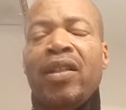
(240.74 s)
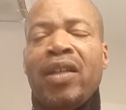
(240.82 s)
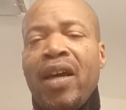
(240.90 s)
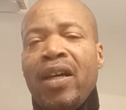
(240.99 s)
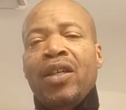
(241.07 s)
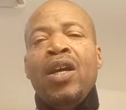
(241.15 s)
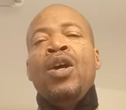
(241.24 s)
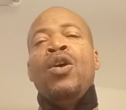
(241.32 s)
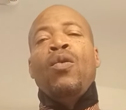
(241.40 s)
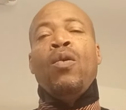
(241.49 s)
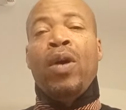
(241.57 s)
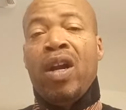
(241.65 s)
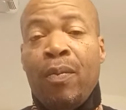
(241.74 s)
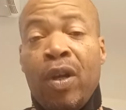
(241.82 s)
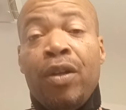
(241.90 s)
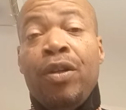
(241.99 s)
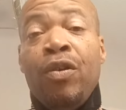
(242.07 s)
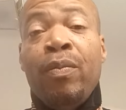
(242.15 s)
ties? Well, what I'm going
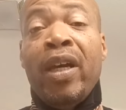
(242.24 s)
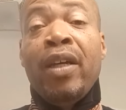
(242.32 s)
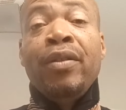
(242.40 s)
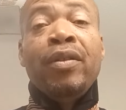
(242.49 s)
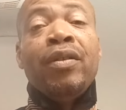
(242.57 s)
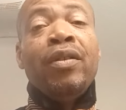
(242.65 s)
to do, man,